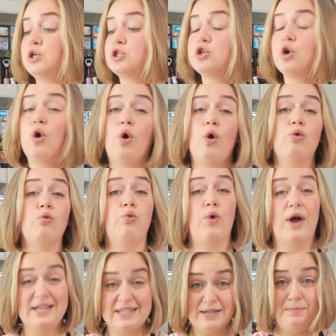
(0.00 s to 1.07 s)
This whole
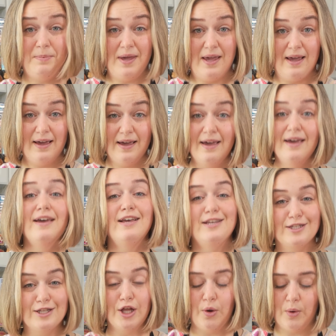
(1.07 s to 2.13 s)
recipe
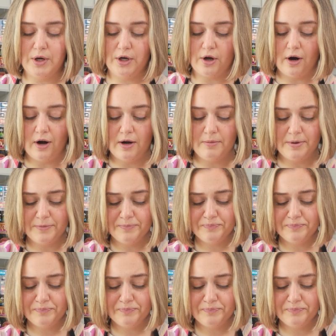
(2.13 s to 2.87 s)
is low in carb.